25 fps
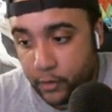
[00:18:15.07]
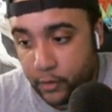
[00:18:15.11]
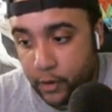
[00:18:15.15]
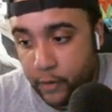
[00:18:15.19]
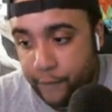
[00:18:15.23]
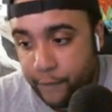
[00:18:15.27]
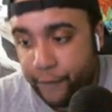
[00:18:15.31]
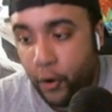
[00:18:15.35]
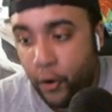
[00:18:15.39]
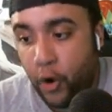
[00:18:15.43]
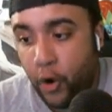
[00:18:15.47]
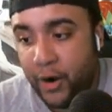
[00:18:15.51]

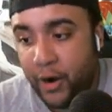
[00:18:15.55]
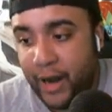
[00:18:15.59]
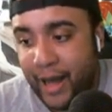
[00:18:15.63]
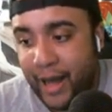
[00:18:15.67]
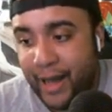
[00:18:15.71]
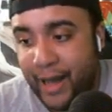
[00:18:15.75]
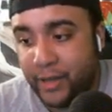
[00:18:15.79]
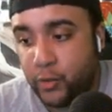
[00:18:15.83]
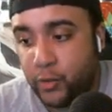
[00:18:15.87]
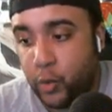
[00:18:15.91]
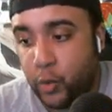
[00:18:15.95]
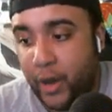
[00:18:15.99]
Ford
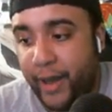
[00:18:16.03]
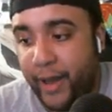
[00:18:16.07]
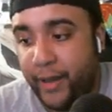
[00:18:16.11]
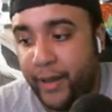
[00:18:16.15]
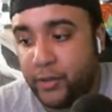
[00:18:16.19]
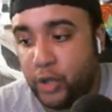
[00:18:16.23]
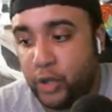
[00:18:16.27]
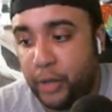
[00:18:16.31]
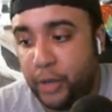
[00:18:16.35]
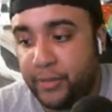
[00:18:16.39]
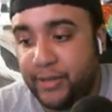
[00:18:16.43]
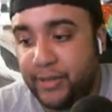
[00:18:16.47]
asks why he's
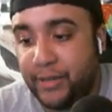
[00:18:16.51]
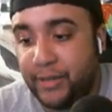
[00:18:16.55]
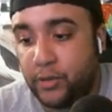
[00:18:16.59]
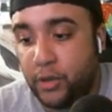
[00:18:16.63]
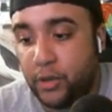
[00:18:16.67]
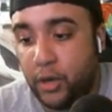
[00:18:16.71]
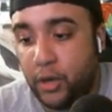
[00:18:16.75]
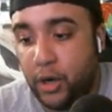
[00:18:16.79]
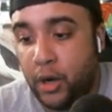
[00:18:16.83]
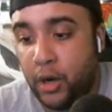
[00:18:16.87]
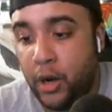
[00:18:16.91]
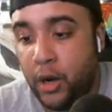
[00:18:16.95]
so obsessed
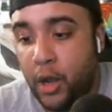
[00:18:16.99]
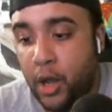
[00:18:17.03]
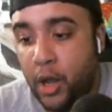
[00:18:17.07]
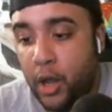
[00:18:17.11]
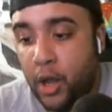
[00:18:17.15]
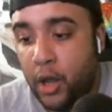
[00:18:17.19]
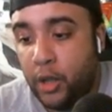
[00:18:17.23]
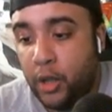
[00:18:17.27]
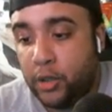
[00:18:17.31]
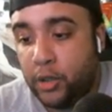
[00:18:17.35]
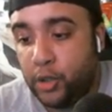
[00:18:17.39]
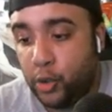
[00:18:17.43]
with her,
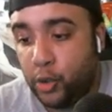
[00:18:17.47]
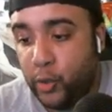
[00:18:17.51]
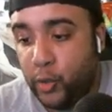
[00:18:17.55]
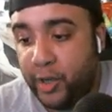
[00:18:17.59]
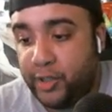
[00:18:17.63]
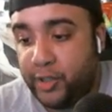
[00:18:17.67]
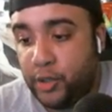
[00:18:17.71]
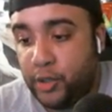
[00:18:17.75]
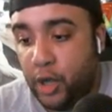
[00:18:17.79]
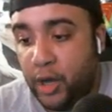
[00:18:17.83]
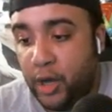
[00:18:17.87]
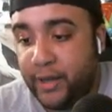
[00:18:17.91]
to
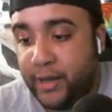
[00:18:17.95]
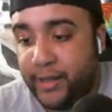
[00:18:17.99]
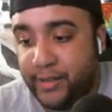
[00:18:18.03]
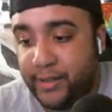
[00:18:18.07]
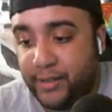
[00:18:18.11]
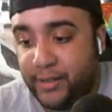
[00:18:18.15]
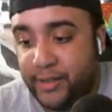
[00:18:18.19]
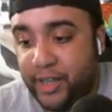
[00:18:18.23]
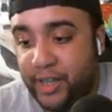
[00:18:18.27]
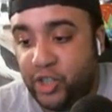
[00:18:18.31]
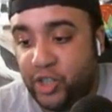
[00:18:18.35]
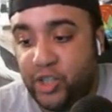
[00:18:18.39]
which Dawkins
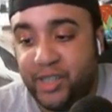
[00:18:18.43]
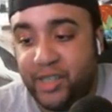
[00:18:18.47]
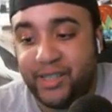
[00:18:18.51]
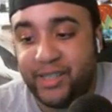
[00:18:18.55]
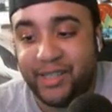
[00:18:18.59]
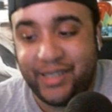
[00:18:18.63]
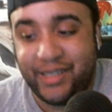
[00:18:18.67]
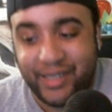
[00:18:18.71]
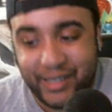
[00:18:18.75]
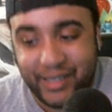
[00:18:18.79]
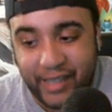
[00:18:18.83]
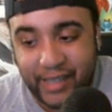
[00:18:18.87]
says she's
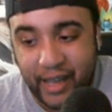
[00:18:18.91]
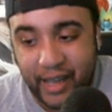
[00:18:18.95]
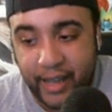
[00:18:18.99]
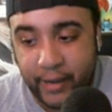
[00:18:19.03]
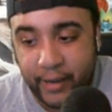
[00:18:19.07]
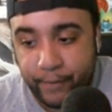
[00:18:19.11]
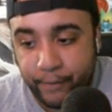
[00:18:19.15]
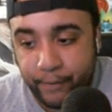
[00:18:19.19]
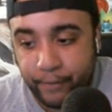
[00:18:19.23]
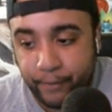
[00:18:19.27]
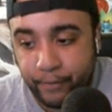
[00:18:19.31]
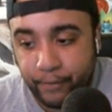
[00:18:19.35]

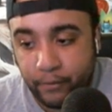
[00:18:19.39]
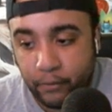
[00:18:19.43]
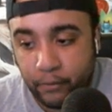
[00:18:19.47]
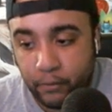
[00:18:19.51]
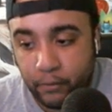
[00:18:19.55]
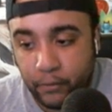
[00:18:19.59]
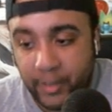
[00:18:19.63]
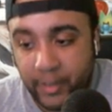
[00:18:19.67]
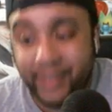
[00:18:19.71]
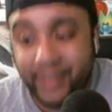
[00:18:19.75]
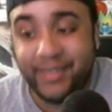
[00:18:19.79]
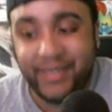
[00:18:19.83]
insane,
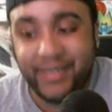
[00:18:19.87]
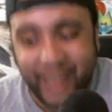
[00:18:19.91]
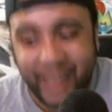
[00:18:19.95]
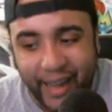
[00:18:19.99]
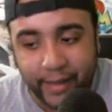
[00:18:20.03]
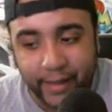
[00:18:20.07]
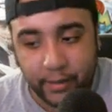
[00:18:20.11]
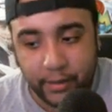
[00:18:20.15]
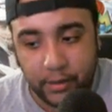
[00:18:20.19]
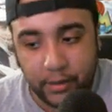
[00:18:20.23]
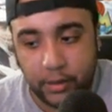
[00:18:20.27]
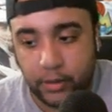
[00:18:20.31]

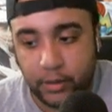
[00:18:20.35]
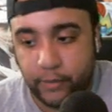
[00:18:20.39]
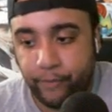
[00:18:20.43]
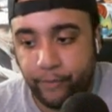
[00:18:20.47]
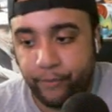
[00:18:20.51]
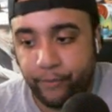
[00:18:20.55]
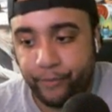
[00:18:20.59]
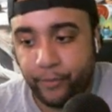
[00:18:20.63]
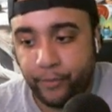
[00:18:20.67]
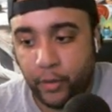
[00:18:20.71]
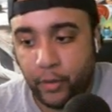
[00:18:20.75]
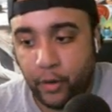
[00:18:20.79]
intense.
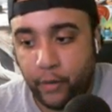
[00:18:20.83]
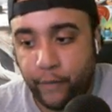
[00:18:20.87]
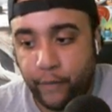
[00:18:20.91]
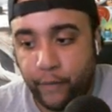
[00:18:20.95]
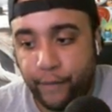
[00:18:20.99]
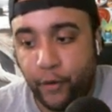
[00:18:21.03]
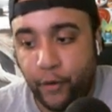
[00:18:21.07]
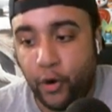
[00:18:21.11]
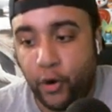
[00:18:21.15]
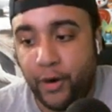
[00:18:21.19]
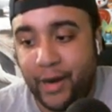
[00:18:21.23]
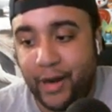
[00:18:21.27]

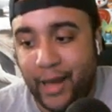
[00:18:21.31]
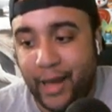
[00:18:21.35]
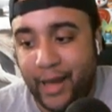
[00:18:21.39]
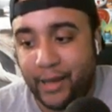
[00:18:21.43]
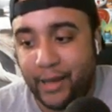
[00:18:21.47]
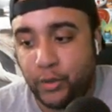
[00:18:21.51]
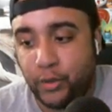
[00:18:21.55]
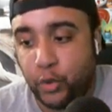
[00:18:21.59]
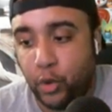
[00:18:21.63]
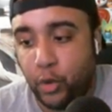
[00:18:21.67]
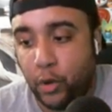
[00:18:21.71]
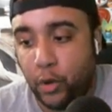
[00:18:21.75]
Ford
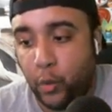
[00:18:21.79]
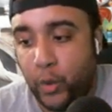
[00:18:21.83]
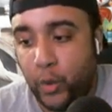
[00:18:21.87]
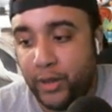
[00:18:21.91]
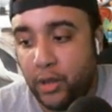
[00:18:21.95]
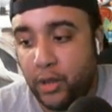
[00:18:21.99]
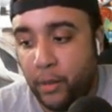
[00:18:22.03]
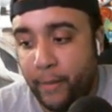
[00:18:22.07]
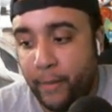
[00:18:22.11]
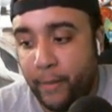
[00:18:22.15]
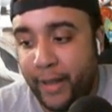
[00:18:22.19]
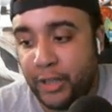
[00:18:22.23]
asks who will win
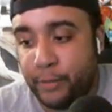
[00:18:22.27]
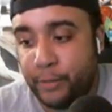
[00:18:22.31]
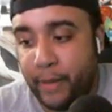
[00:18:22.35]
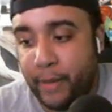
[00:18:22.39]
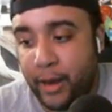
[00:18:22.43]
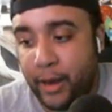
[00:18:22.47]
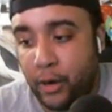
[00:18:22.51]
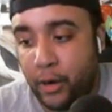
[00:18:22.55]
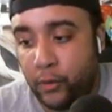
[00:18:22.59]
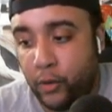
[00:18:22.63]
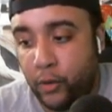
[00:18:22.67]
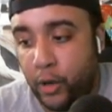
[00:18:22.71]
the men's
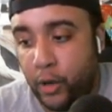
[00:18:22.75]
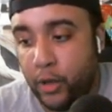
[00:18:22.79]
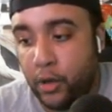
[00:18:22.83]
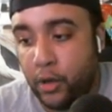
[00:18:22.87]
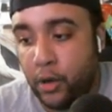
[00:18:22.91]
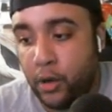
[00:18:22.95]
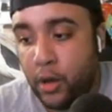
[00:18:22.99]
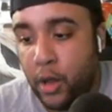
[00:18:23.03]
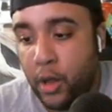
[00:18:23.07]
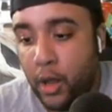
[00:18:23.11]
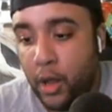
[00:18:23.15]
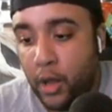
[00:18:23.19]
battle
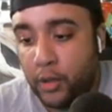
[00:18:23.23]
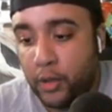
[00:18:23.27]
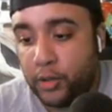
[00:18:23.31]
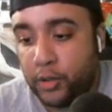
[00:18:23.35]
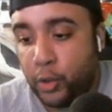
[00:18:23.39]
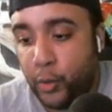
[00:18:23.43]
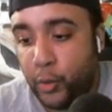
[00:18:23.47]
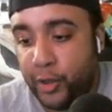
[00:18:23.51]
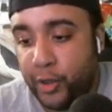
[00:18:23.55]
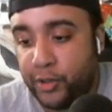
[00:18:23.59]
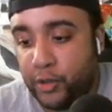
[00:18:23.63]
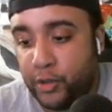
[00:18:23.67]
royal, to
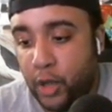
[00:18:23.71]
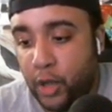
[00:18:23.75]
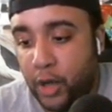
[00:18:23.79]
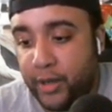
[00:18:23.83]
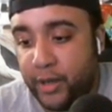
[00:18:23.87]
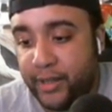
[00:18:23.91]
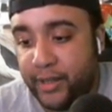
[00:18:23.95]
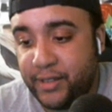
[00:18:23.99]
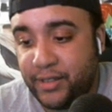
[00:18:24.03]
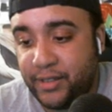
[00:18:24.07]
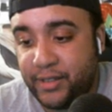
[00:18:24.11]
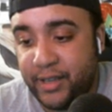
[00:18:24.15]
which
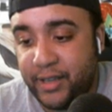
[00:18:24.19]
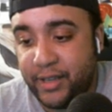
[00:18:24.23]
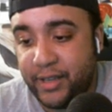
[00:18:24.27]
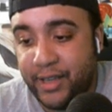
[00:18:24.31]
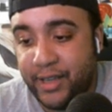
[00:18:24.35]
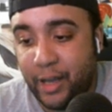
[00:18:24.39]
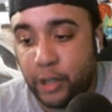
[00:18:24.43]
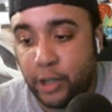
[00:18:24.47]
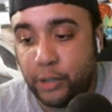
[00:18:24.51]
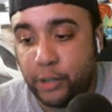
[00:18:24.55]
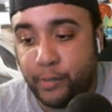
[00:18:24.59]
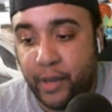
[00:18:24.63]
Dawkins
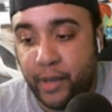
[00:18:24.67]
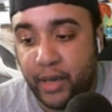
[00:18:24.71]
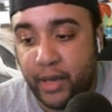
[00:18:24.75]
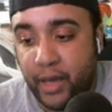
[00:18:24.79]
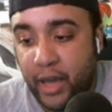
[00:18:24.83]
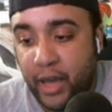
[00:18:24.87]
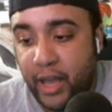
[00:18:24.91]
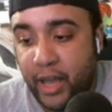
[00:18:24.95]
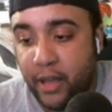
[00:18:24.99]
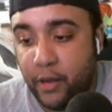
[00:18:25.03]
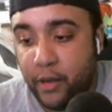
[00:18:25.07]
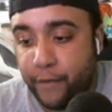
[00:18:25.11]
yells Big
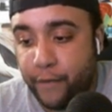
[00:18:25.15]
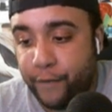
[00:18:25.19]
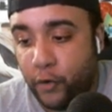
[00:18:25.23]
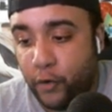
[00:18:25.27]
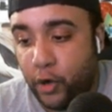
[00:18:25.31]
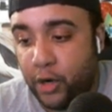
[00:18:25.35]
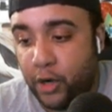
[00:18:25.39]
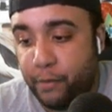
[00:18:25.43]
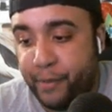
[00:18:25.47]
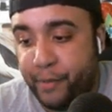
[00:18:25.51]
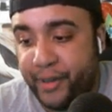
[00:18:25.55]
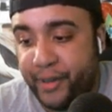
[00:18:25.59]
E.
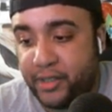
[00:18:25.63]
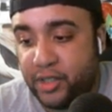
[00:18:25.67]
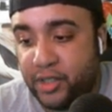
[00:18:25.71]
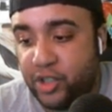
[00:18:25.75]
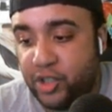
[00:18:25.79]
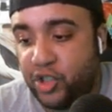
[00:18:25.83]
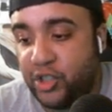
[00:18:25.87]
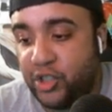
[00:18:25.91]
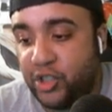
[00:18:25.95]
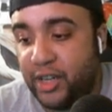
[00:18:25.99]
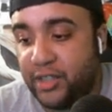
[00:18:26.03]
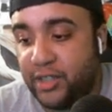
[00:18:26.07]
Ford beats his
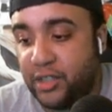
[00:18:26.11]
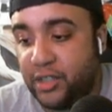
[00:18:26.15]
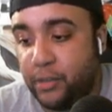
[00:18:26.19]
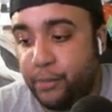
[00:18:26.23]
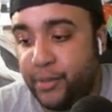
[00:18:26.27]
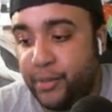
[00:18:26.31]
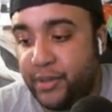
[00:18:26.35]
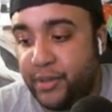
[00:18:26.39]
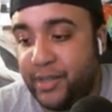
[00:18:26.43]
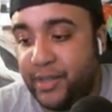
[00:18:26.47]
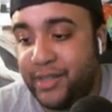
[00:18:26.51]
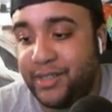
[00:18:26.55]
chest and
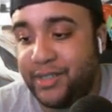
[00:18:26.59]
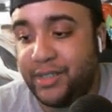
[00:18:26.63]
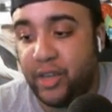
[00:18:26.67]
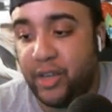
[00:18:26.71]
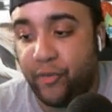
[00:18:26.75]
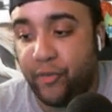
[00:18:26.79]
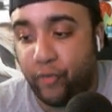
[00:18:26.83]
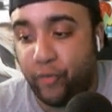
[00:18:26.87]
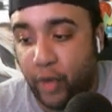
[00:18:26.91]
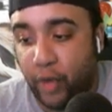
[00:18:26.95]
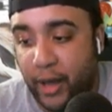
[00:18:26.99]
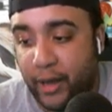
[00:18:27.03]
predicts
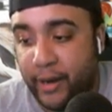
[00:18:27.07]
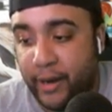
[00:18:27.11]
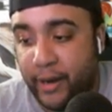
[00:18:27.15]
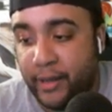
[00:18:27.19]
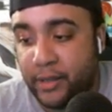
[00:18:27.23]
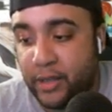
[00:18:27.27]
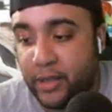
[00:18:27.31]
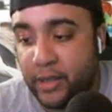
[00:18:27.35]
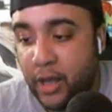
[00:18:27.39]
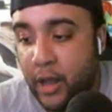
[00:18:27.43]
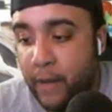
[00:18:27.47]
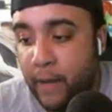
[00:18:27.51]
Seth
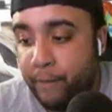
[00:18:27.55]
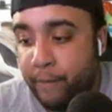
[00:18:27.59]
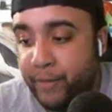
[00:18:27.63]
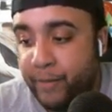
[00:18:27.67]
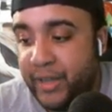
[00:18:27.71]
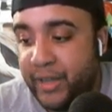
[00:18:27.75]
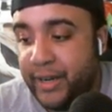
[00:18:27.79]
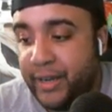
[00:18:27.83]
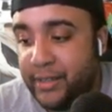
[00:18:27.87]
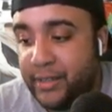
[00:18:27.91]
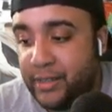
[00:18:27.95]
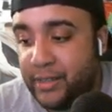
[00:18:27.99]
Rollins.
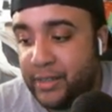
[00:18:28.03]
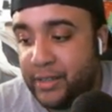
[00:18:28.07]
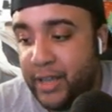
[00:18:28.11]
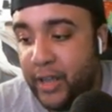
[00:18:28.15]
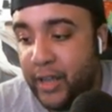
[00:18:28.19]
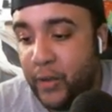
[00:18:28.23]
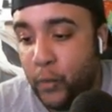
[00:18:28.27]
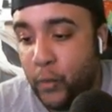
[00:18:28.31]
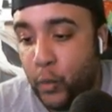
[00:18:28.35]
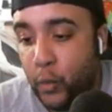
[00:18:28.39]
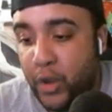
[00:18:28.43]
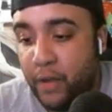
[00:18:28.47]
Then they
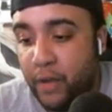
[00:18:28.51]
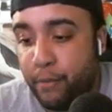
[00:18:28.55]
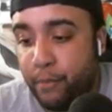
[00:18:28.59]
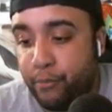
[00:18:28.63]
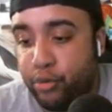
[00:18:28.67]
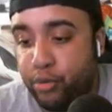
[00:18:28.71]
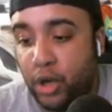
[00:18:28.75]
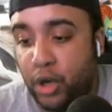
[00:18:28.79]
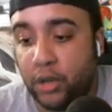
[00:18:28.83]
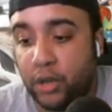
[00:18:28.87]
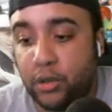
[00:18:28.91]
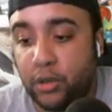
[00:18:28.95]
sing, "We
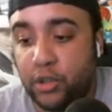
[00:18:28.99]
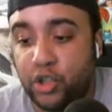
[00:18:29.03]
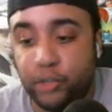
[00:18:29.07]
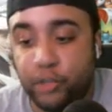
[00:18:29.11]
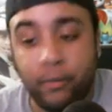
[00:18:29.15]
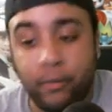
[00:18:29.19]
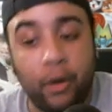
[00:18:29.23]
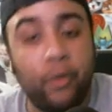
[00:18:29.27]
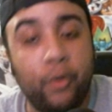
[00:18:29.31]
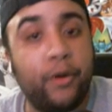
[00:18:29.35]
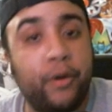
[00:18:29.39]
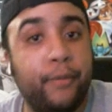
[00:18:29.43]
brought the
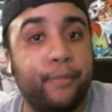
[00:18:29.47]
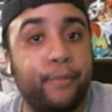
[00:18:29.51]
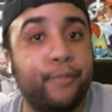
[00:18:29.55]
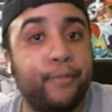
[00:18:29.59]
smoke.